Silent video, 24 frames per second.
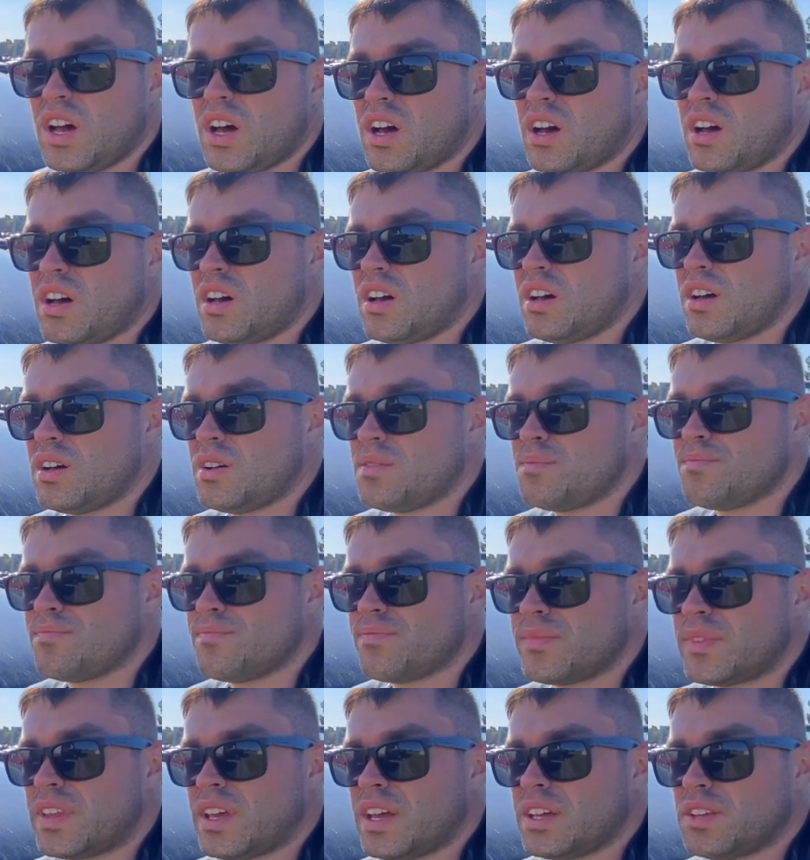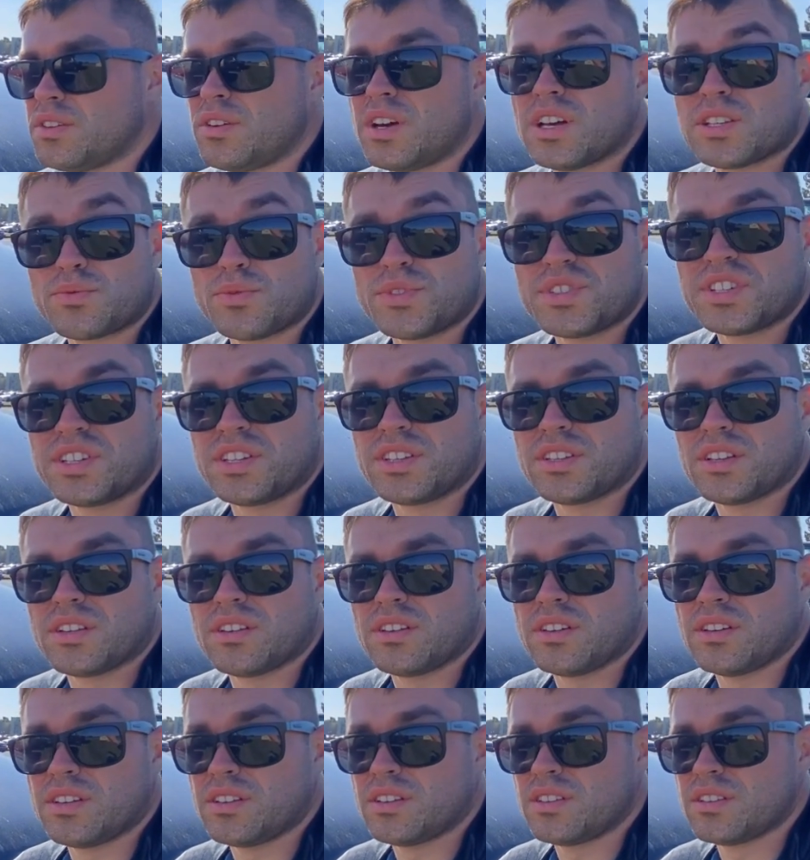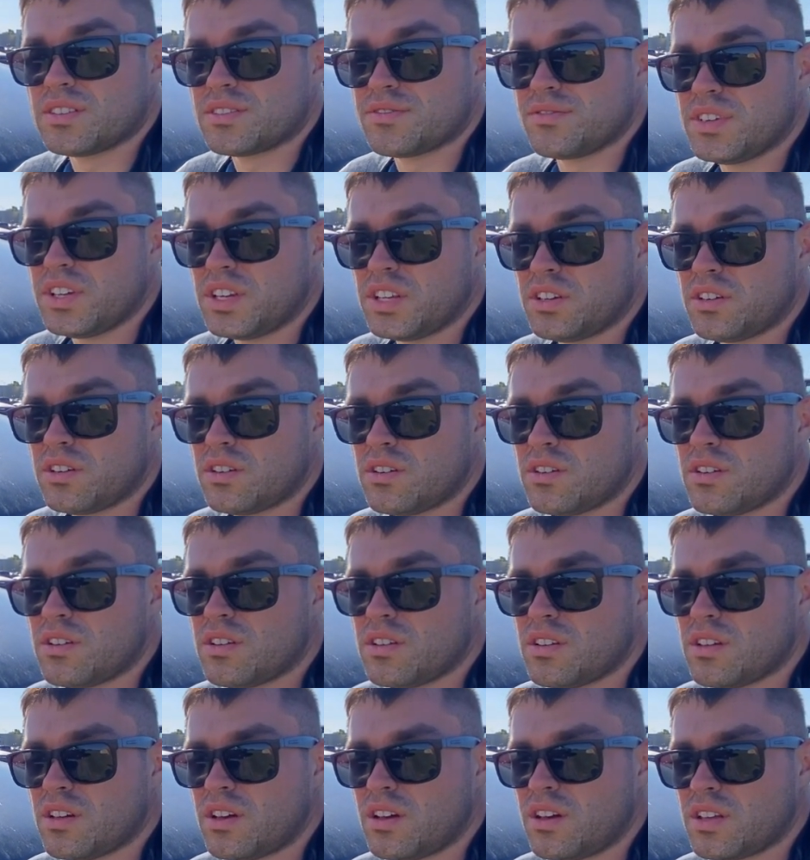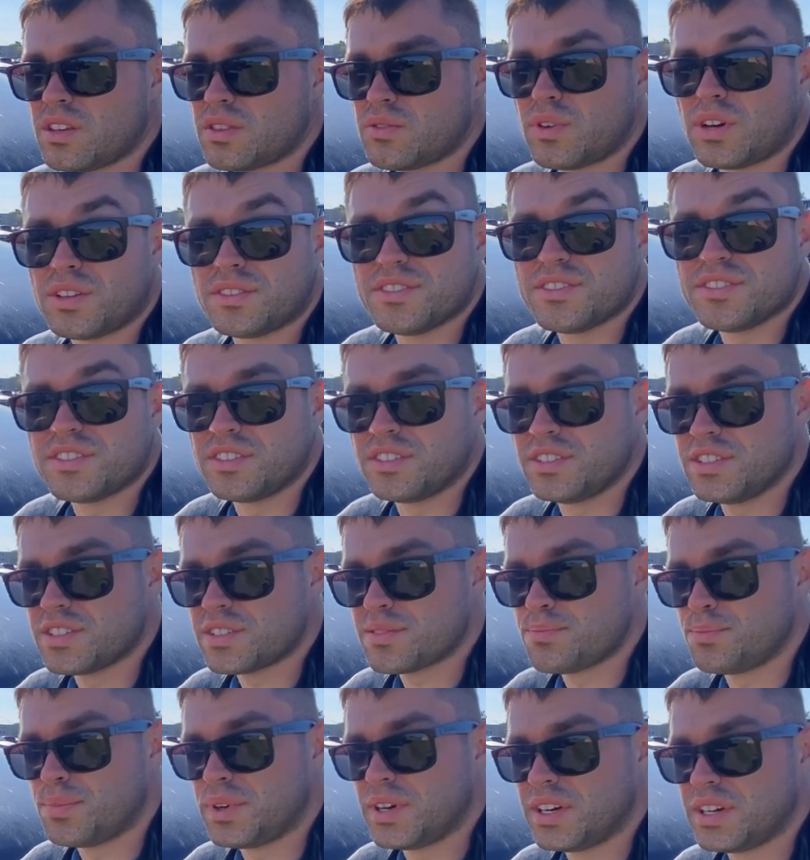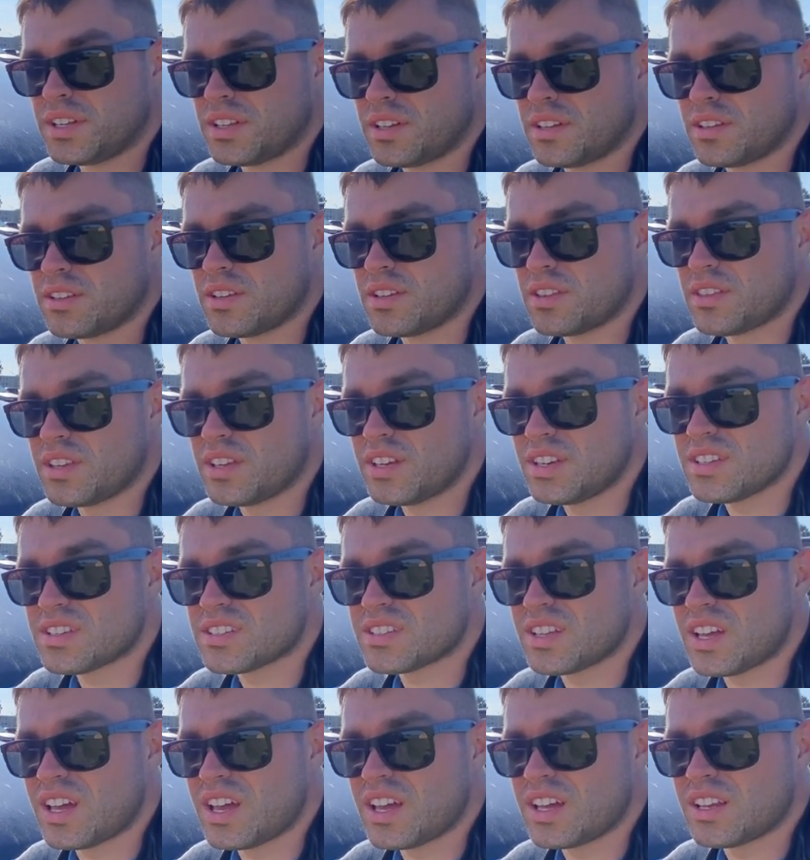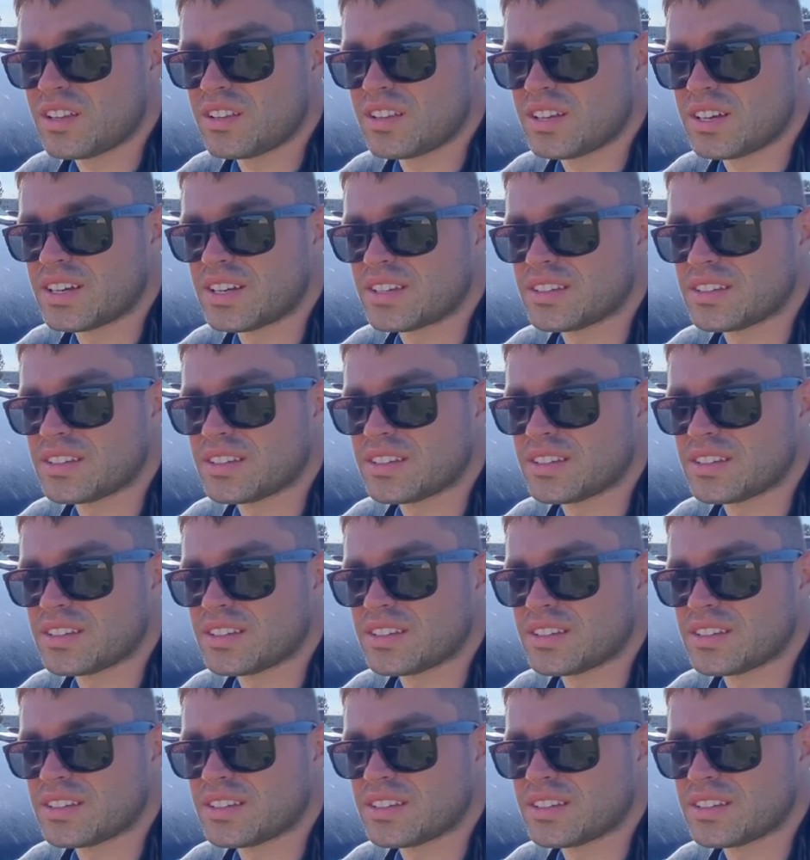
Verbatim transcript: um, that you guys will see in, in this video uh, throughout the series. But the thing is that like